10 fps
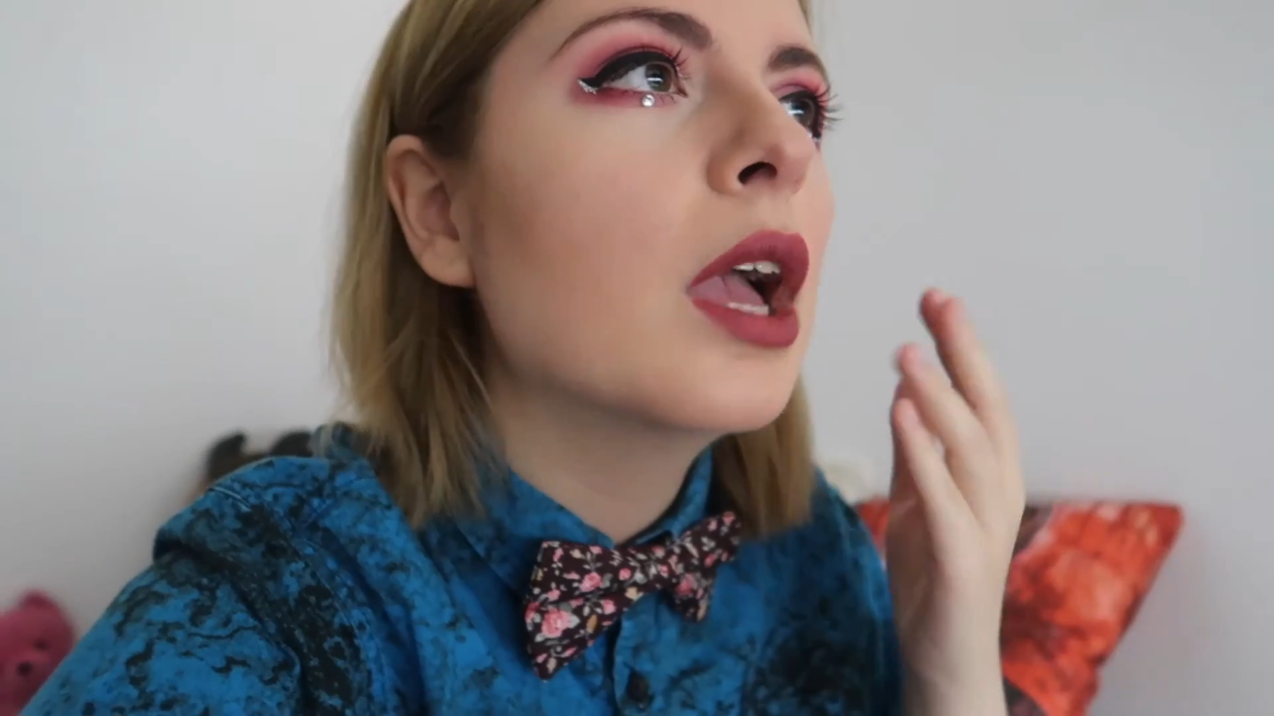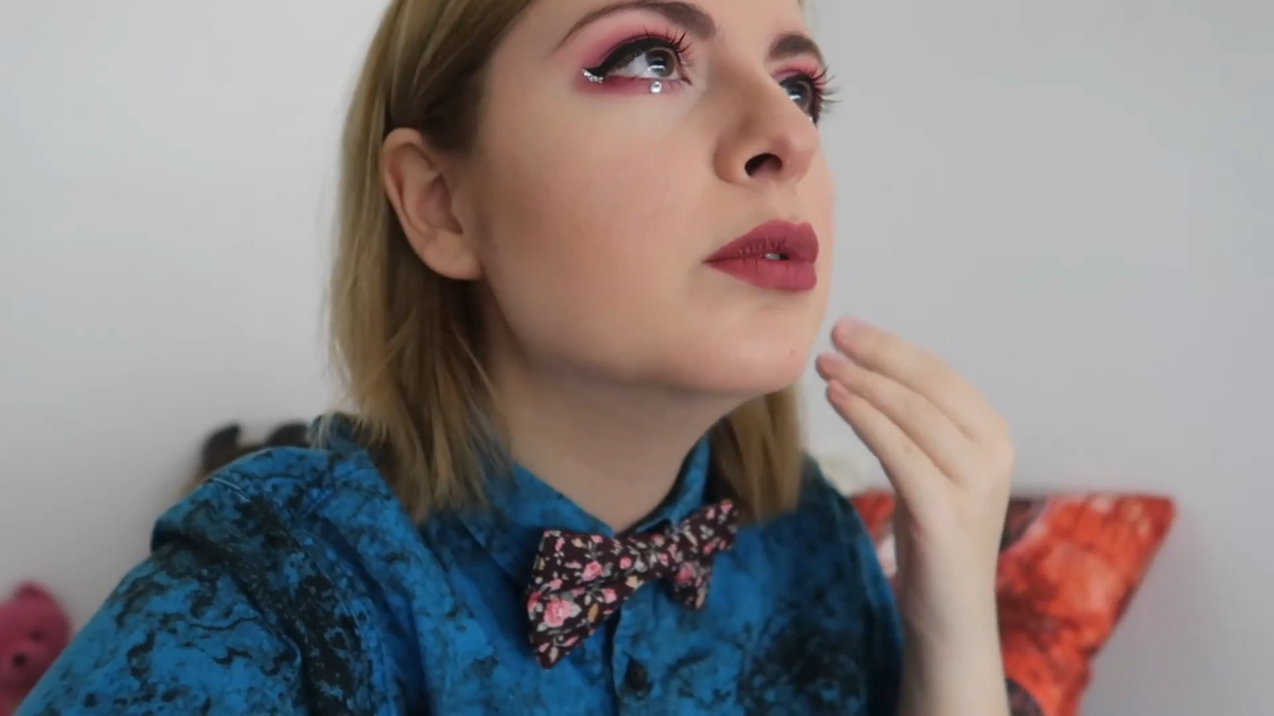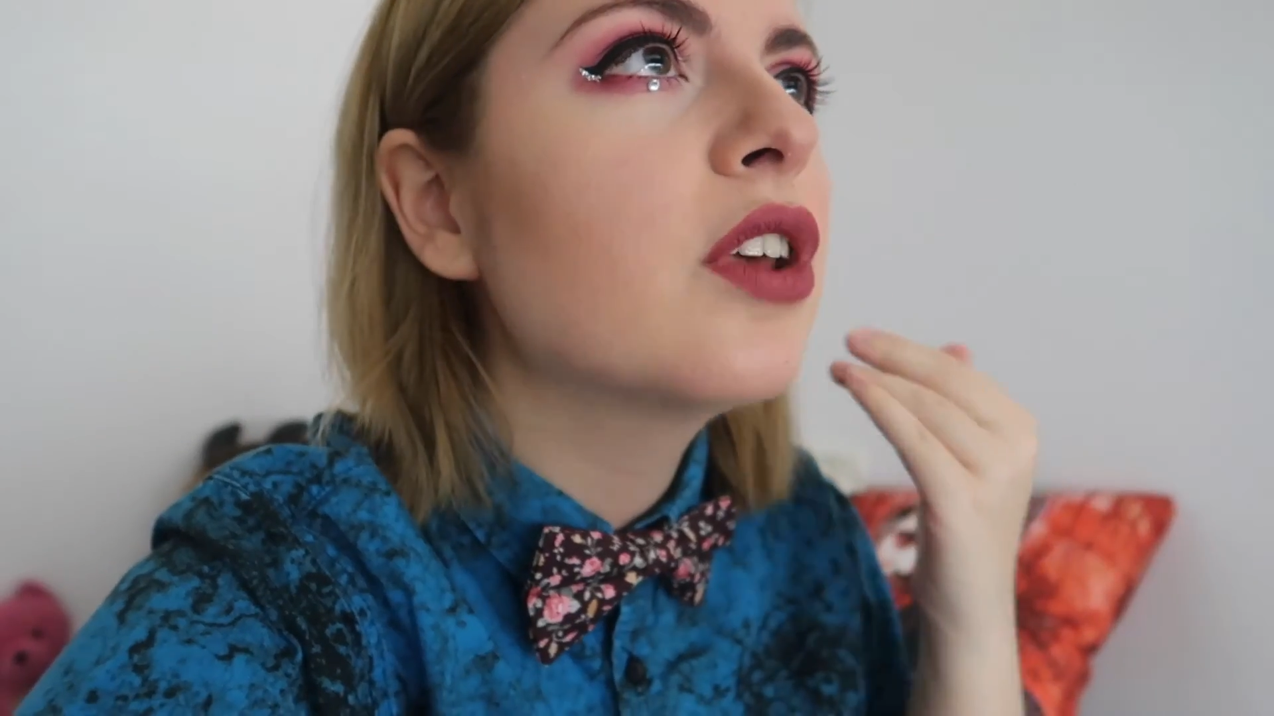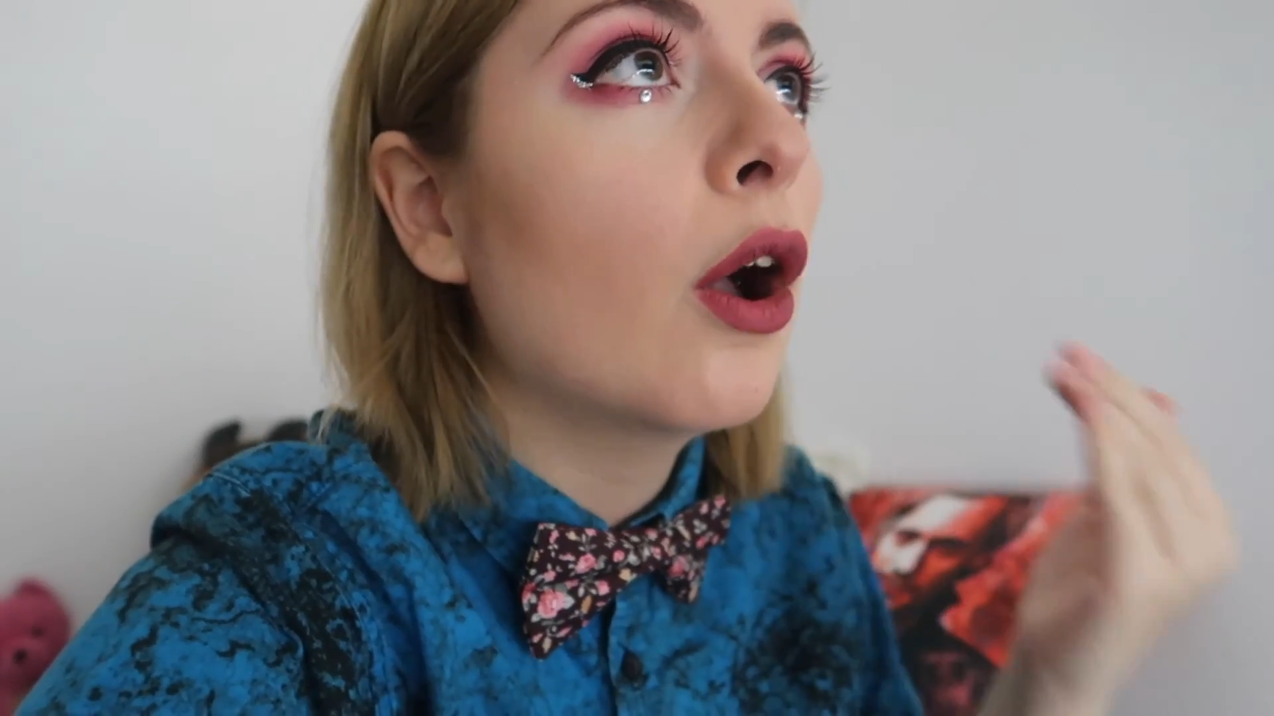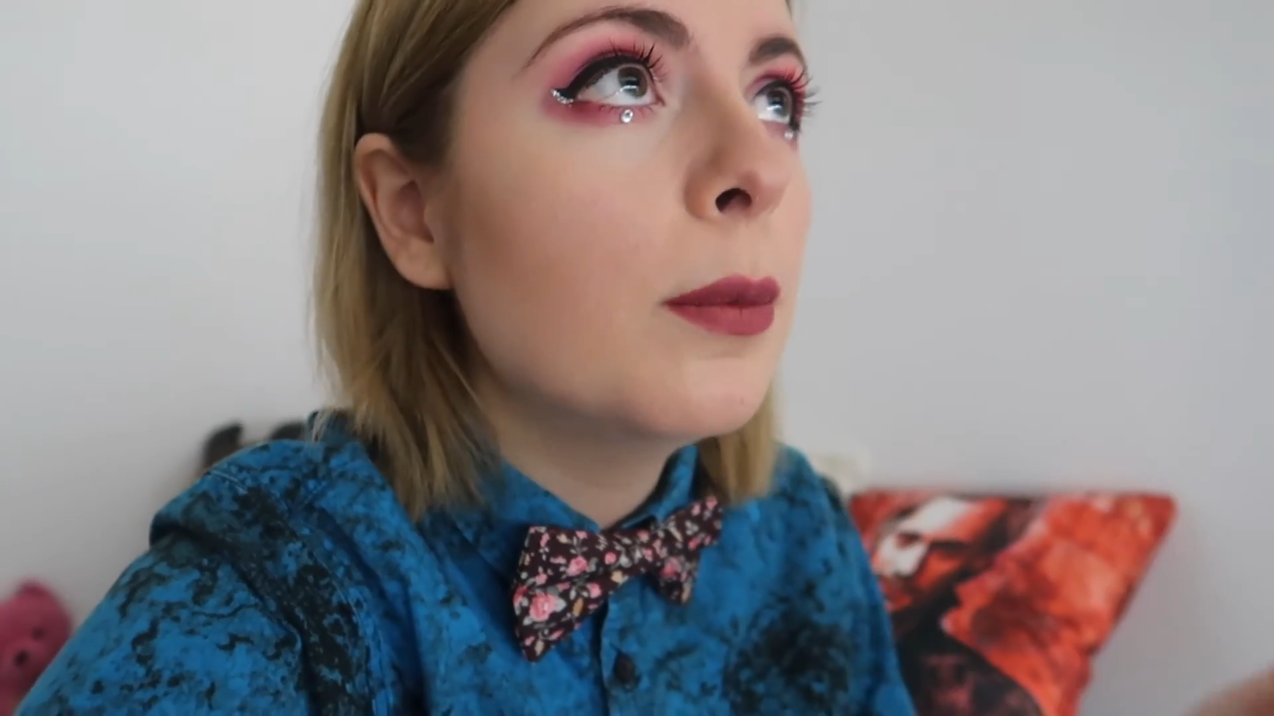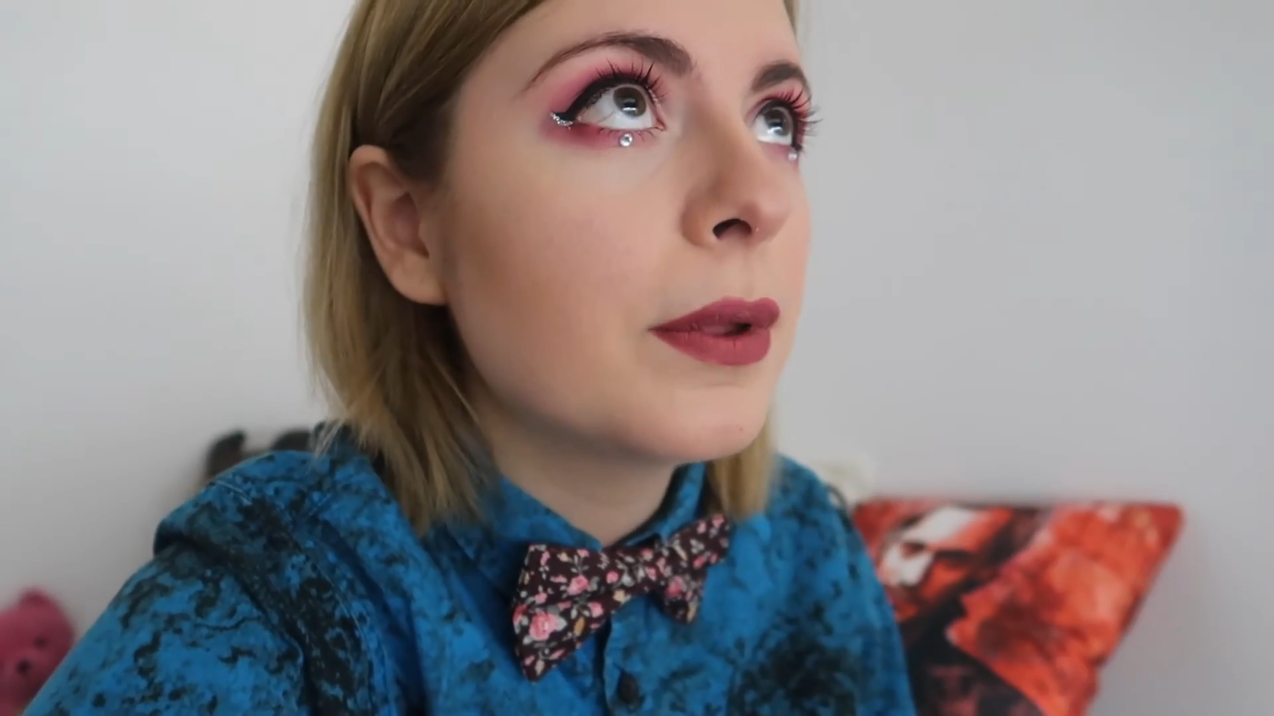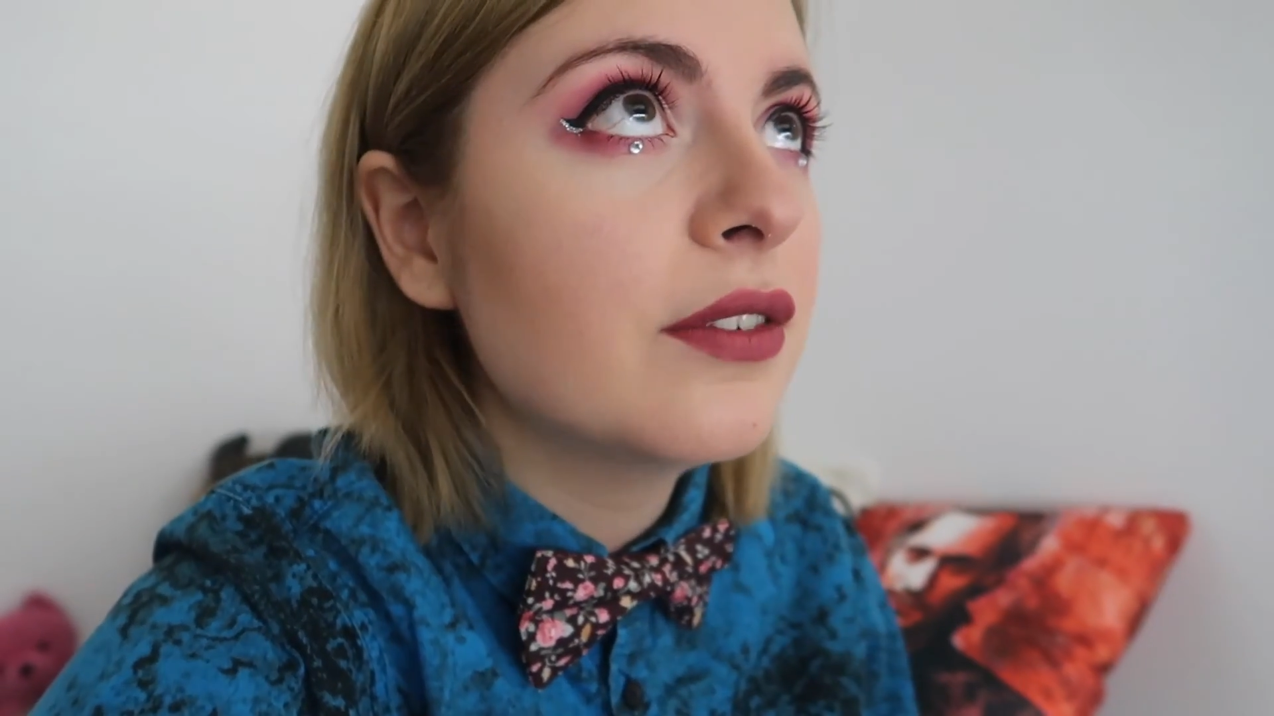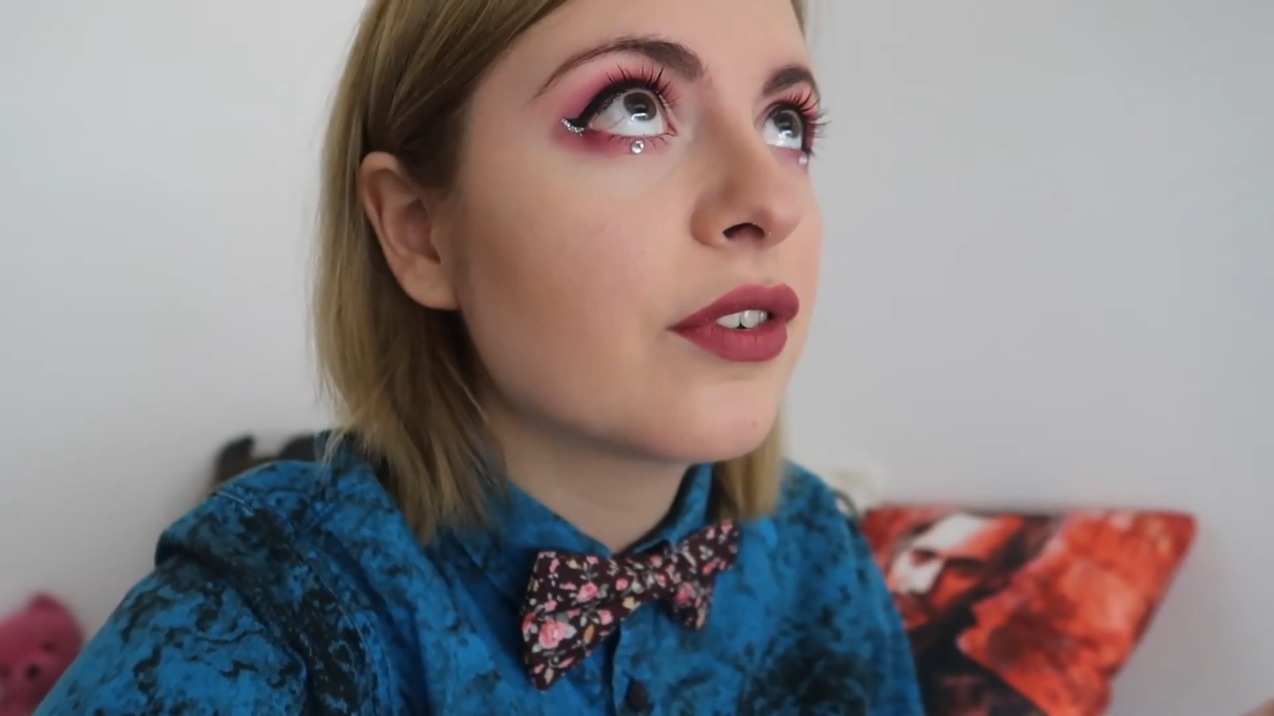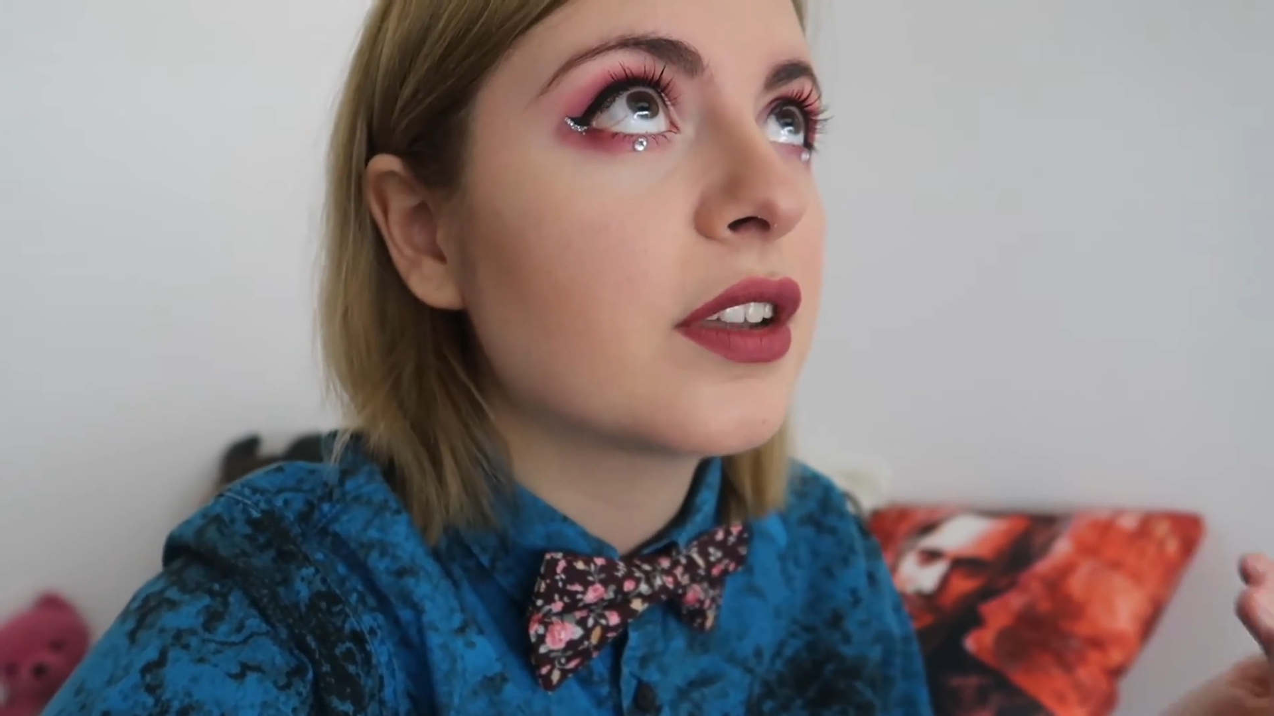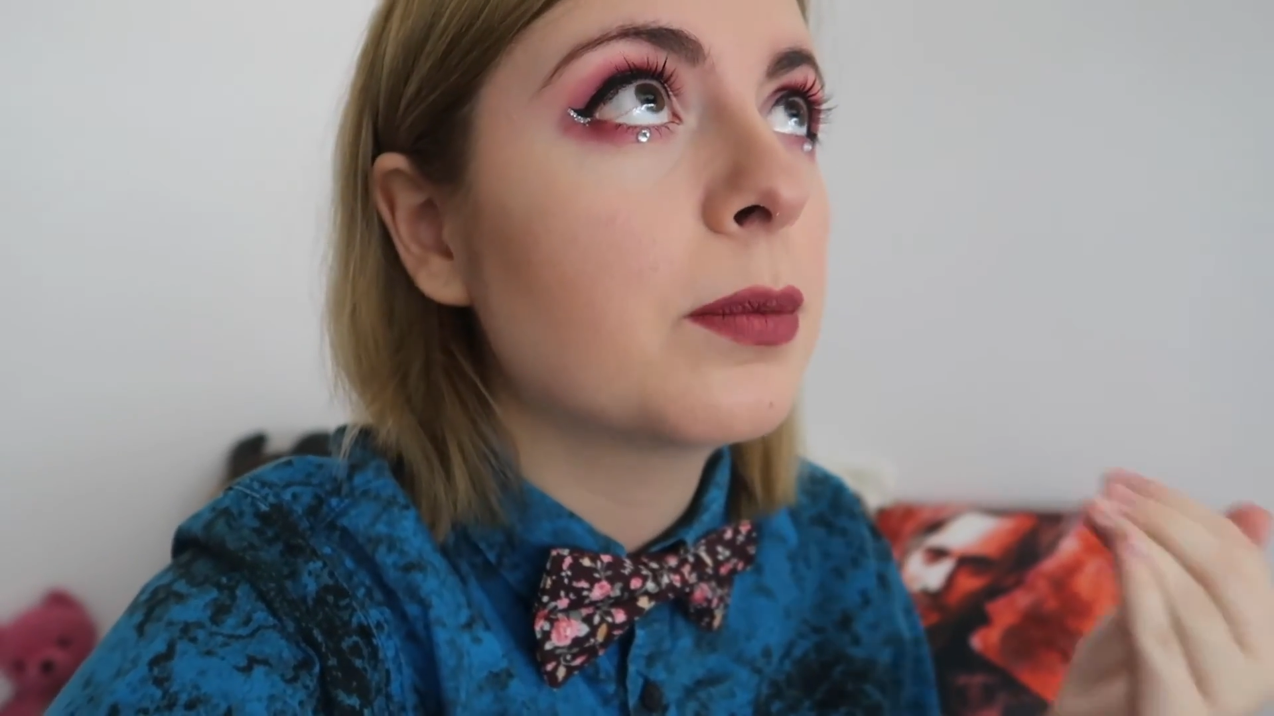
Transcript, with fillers: I was hoping for it